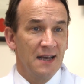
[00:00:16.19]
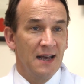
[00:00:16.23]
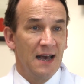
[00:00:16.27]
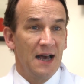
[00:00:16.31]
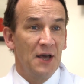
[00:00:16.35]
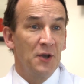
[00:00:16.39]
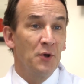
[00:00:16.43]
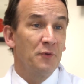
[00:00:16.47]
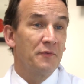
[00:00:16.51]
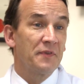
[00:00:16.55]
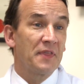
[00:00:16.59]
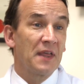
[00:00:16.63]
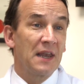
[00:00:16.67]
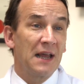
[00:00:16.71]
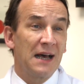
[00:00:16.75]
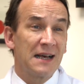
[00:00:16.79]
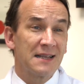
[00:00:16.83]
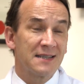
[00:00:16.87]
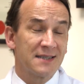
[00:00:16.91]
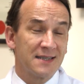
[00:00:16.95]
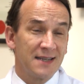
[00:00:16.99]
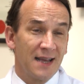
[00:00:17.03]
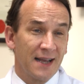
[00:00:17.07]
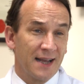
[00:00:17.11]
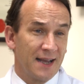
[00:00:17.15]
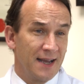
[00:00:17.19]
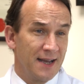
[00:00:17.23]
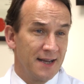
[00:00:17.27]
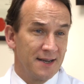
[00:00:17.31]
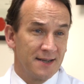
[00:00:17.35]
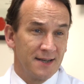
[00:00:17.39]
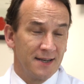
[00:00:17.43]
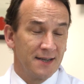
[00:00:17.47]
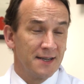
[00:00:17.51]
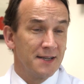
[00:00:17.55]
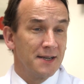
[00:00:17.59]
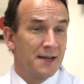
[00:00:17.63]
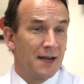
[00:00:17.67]
and over the last decade
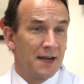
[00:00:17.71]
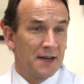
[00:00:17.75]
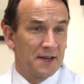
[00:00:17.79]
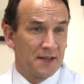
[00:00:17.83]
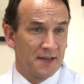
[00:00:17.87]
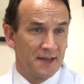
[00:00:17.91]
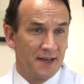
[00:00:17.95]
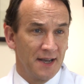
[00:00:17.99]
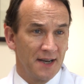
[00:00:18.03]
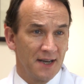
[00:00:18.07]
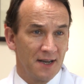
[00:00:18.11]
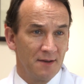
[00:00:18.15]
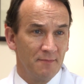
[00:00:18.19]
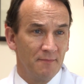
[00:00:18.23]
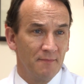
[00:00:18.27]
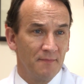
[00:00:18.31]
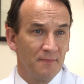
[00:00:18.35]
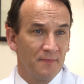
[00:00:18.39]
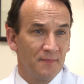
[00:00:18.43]
in the United Kingdom.